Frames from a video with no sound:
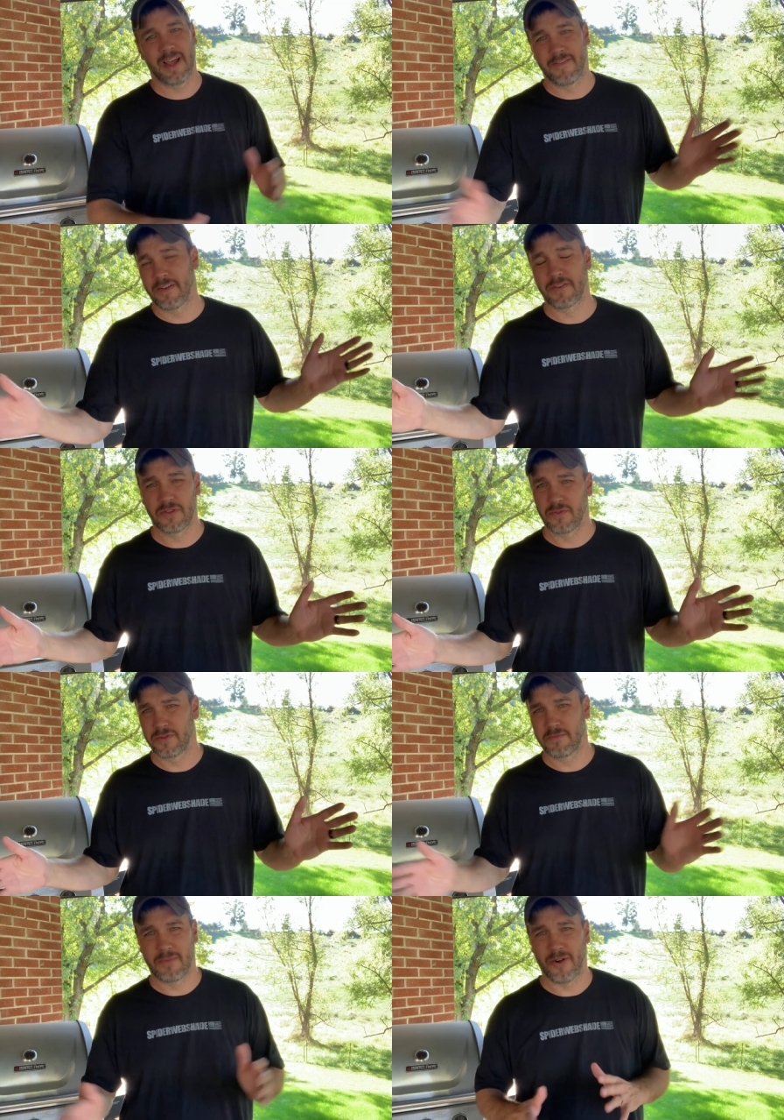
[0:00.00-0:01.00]
I've ever
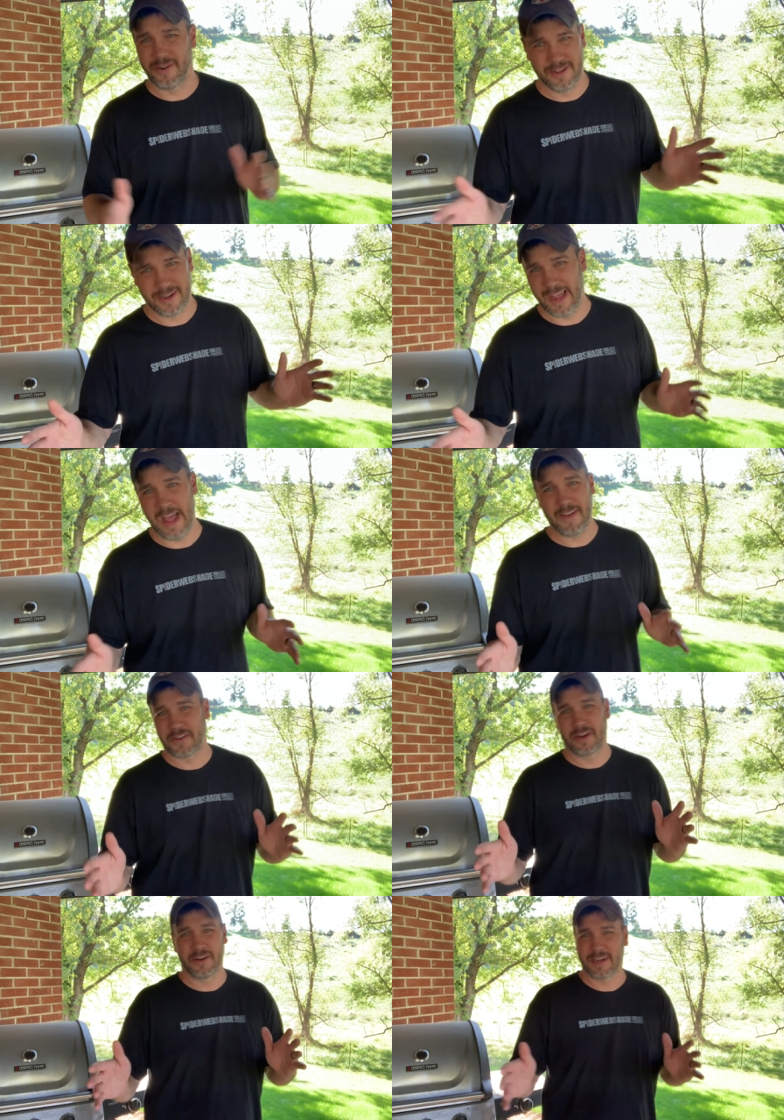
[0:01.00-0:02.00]
used, bar none. I, I've
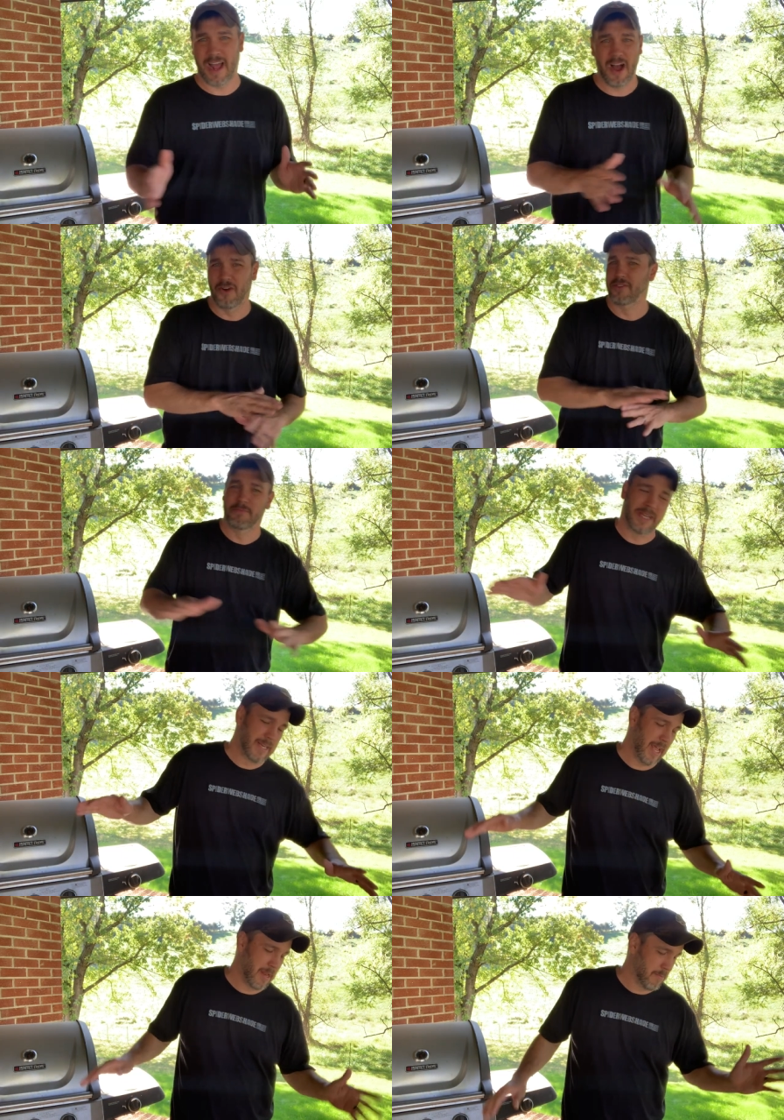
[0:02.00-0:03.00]
carried all the big
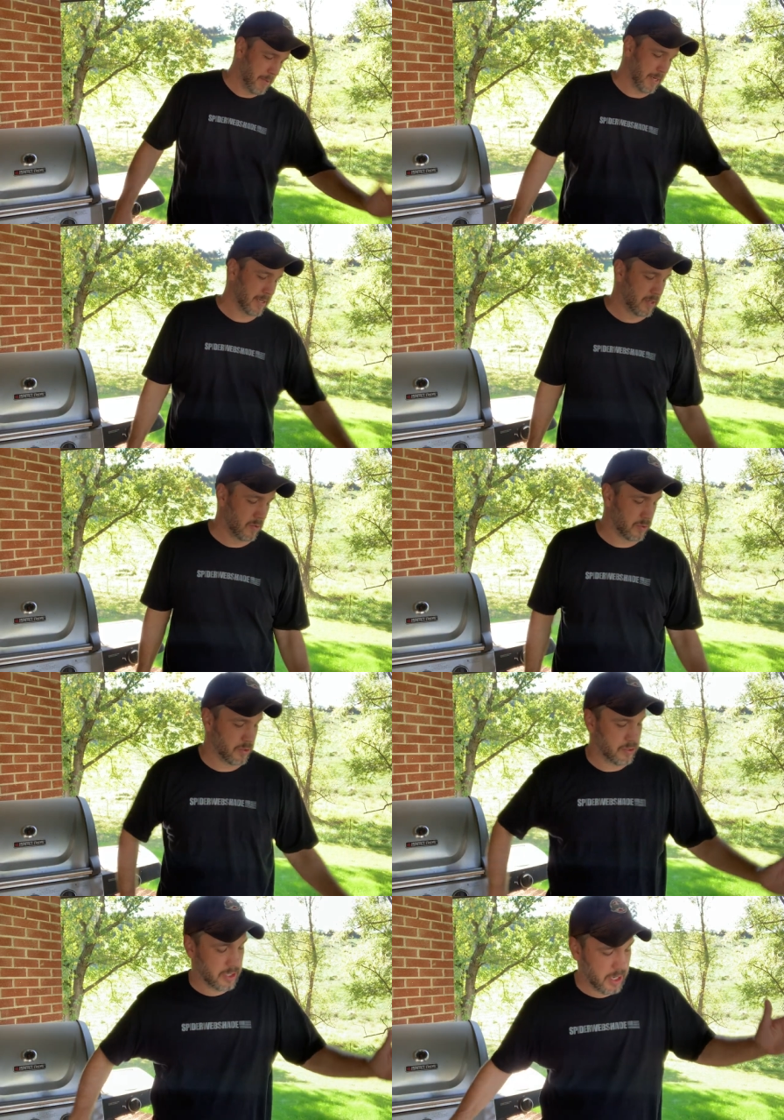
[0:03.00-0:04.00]
name appendix
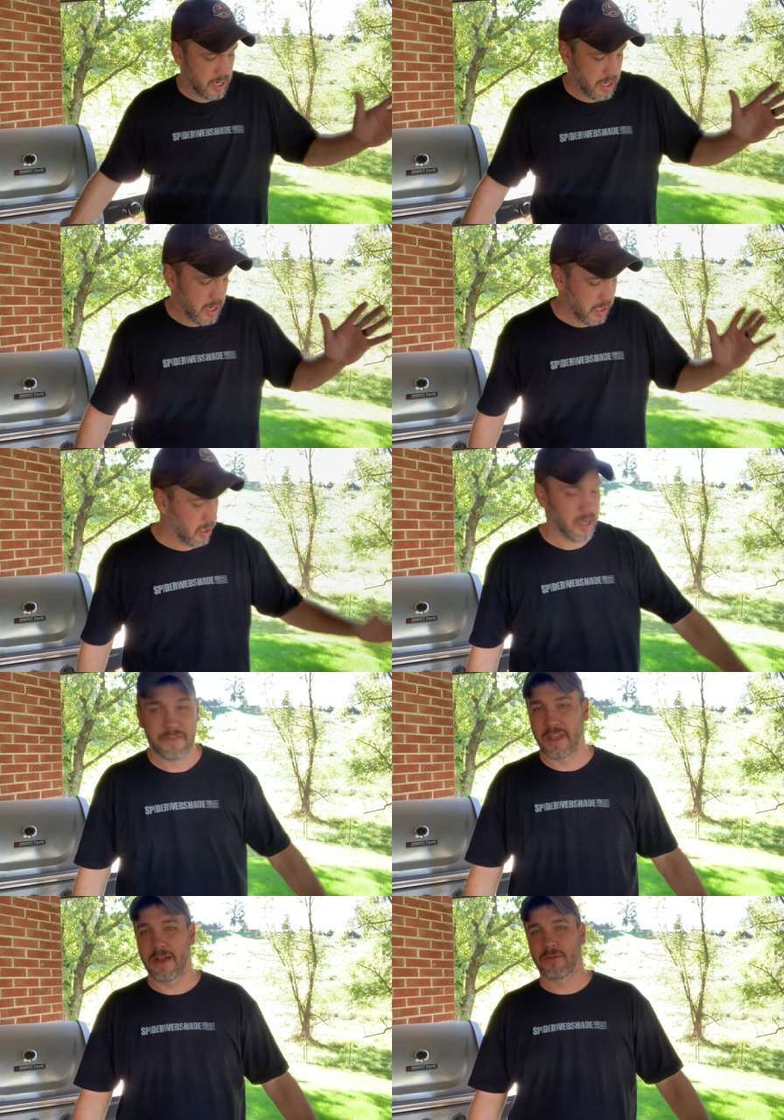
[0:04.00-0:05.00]
holsters.
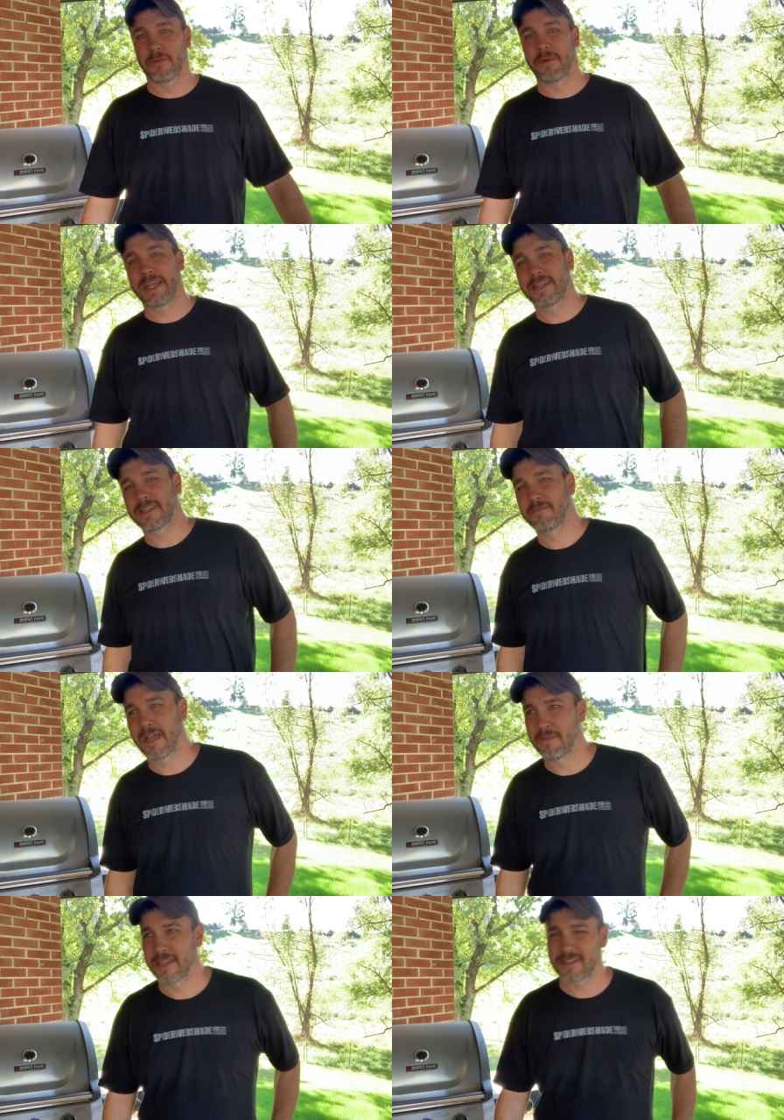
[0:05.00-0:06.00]
Love that one the best. And
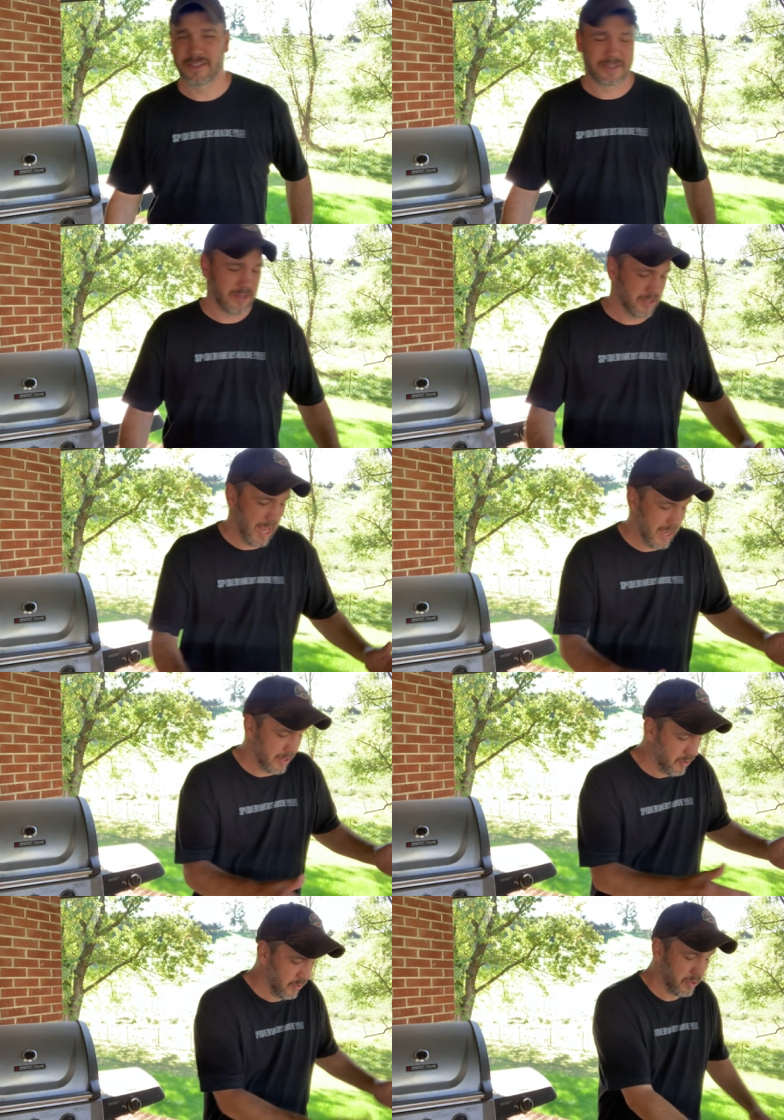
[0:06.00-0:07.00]
maybe it's just because I
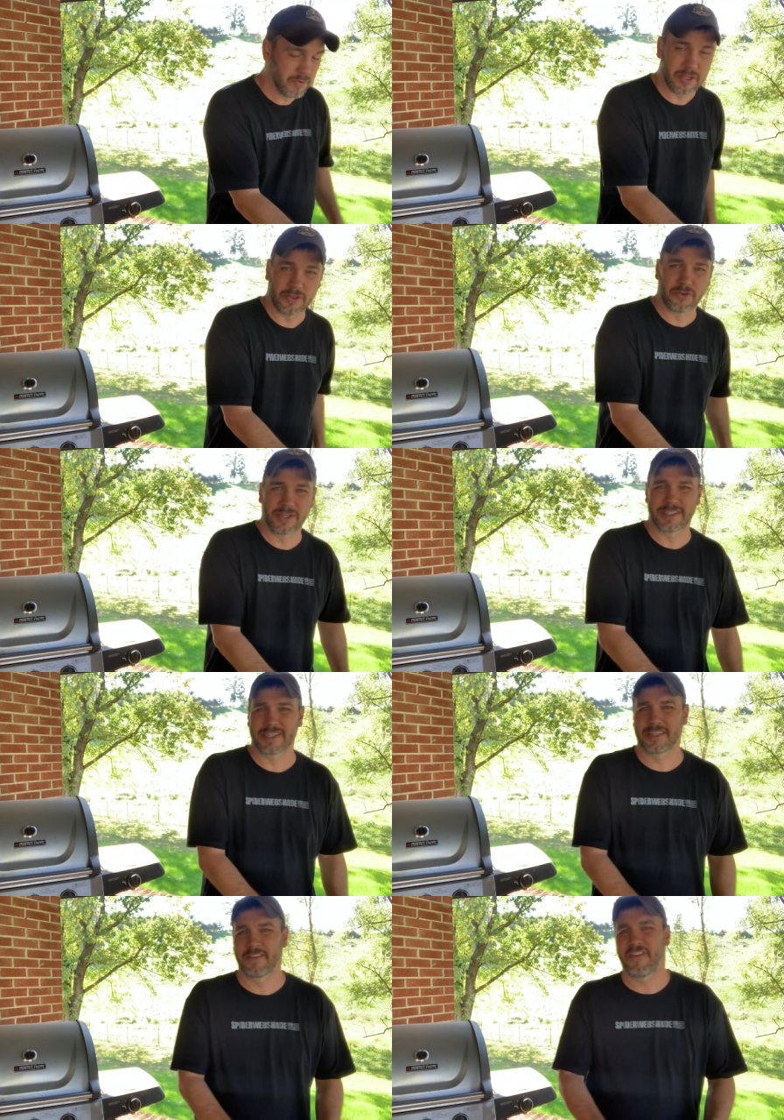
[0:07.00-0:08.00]
use it with the three
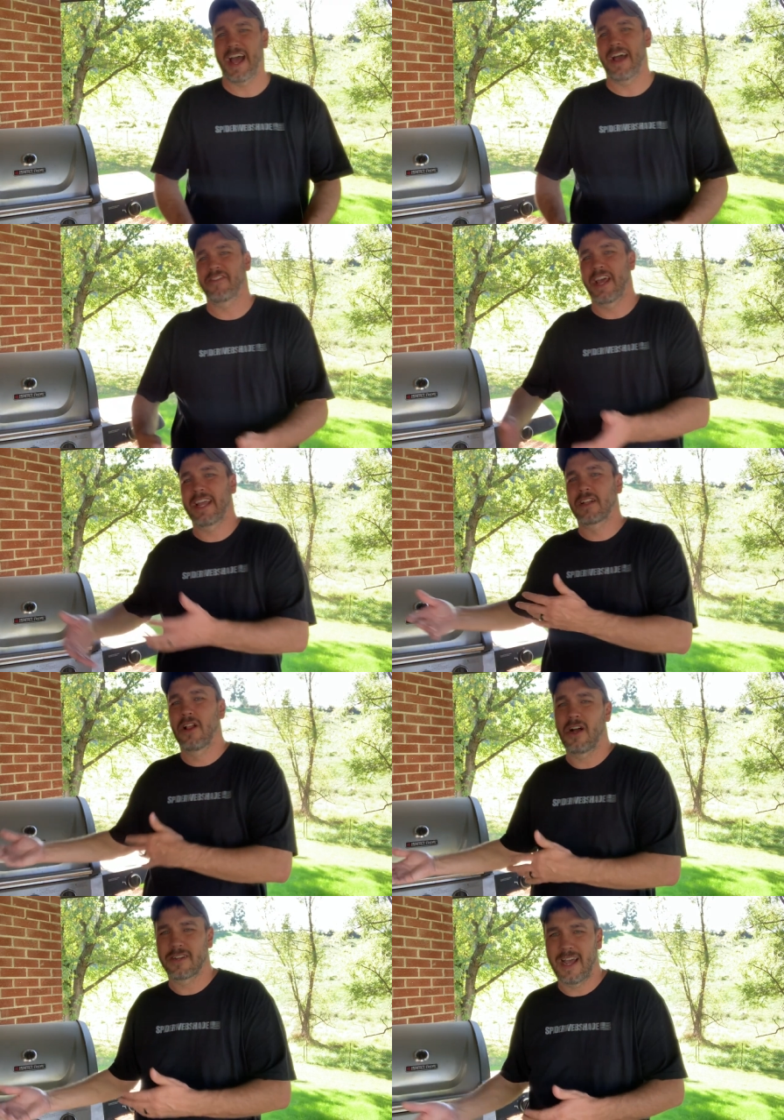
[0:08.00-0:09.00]
sixty-five and I had
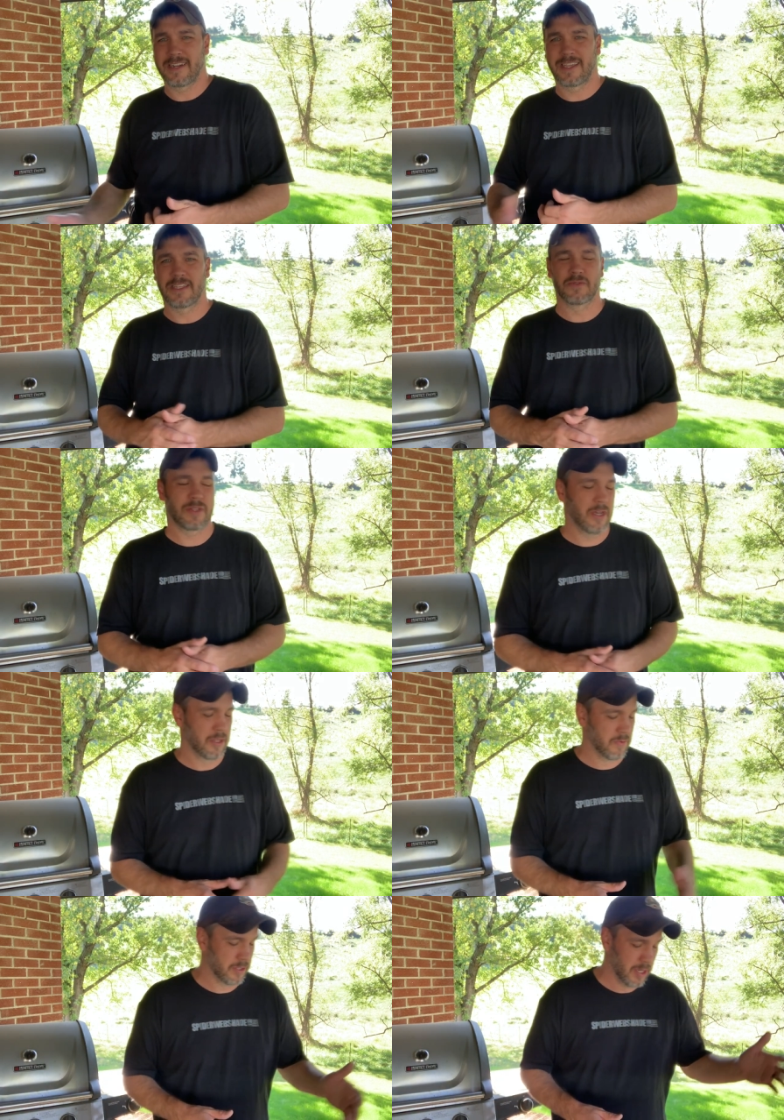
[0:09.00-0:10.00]
Glock nineteens with the
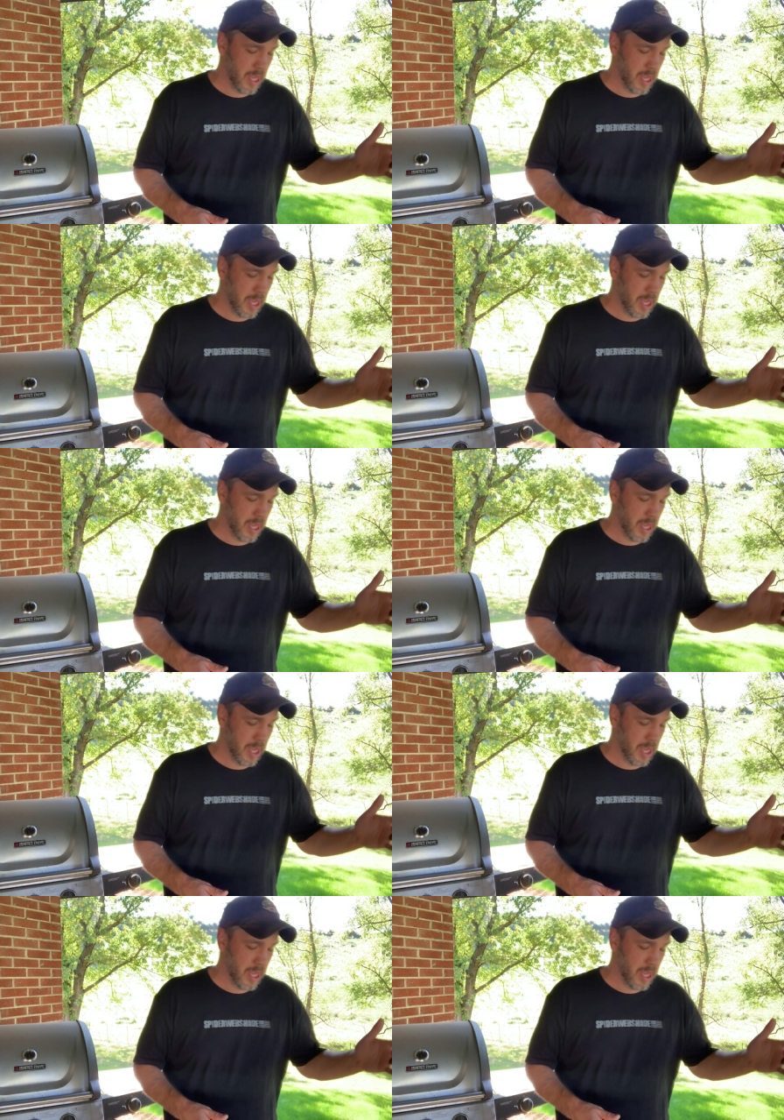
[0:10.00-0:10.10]
other ones.